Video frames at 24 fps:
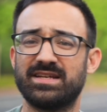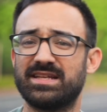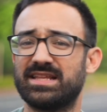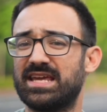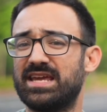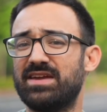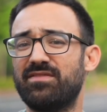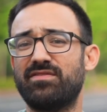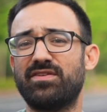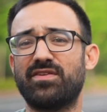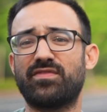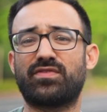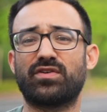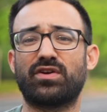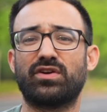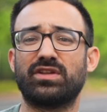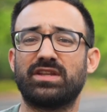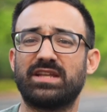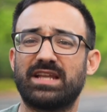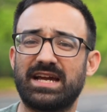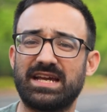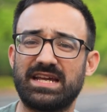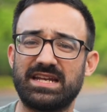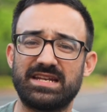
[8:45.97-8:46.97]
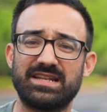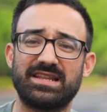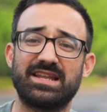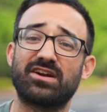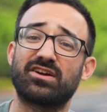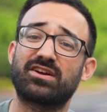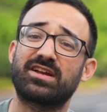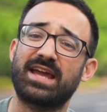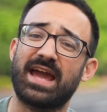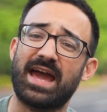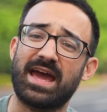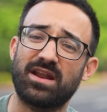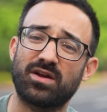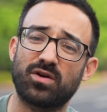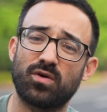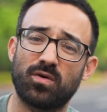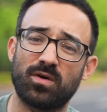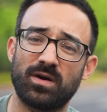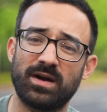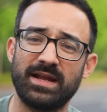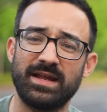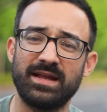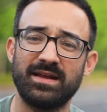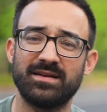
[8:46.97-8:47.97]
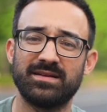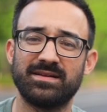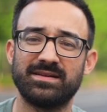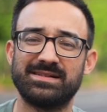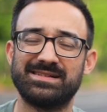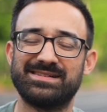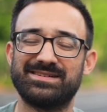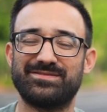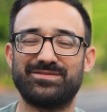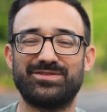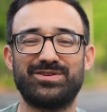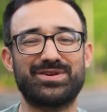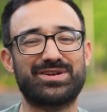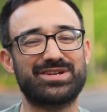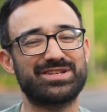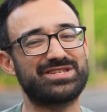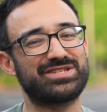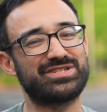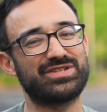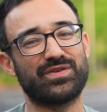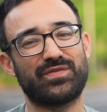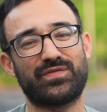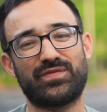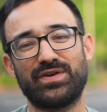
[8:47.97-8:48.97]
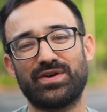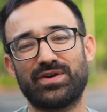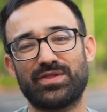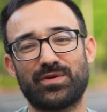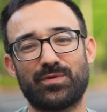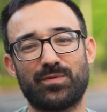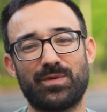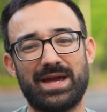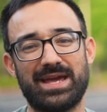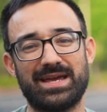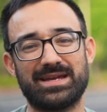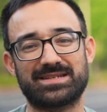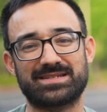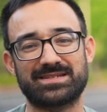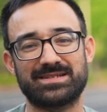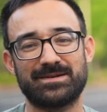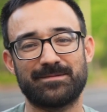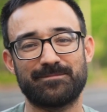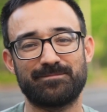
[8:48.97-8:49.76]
even if they're light in their category, you can still feel the weight.